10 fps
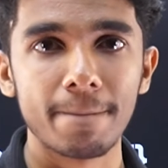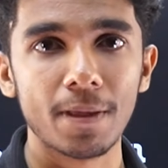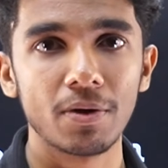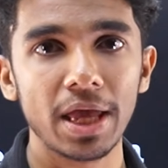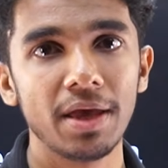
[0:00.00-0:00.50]

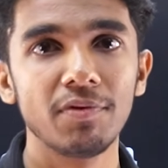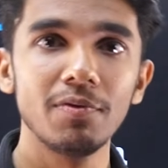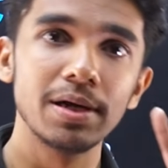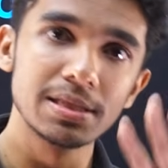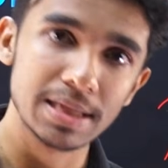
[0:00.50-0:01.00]
Okay, we
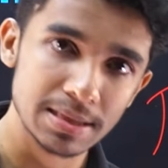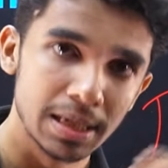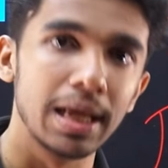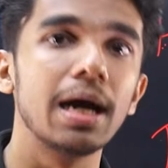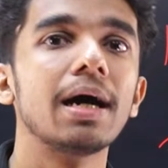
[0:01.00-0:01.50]
will discuss
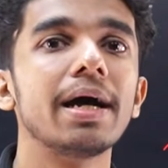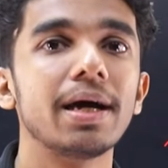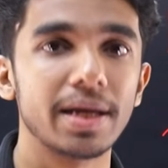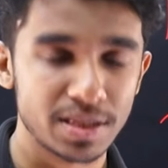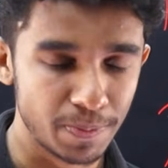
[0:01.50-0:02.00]

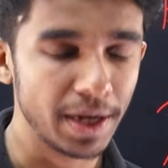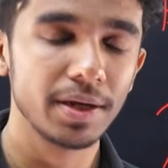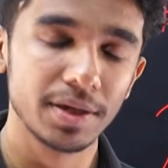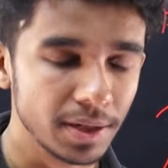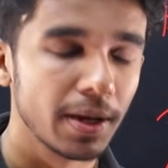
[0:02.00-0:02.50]
explained
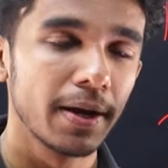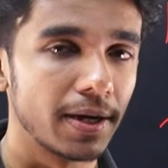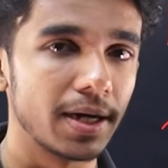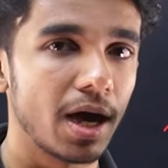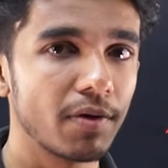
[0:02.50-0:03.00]
in
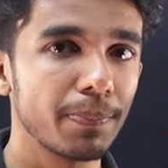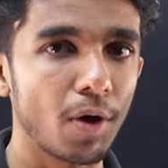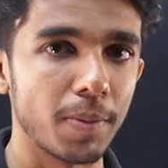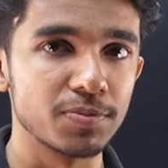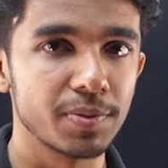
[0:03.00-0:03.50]
our
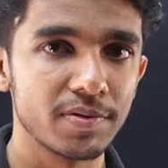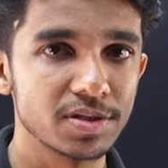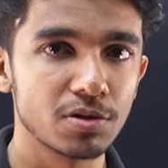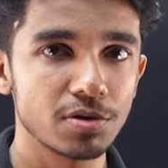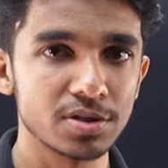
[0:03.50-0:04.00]
problems,
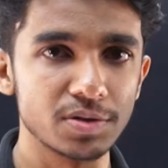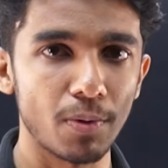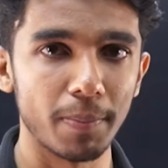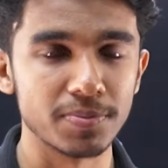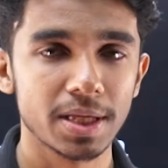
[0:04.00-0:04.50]
previous questions
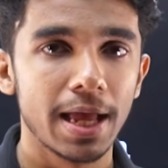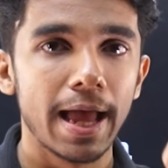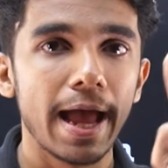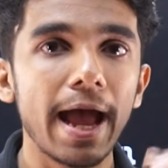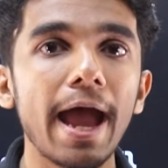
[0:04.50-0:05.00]
problems,
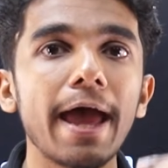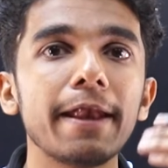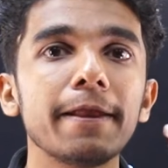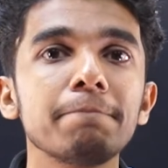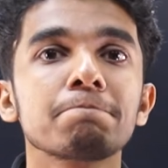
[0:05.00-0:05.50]

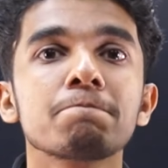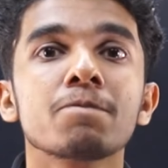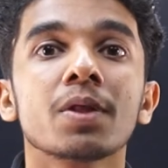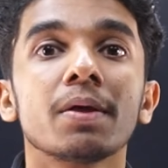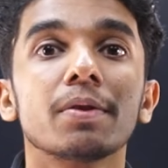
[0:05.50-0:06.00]
and
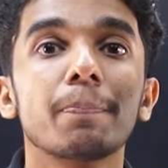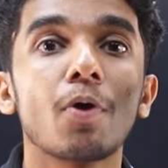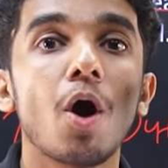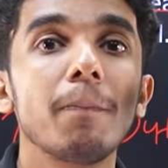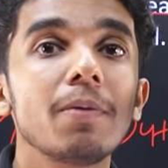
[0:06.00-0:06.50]
the
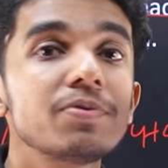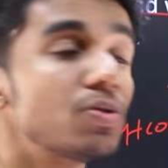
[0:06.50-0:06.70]
problems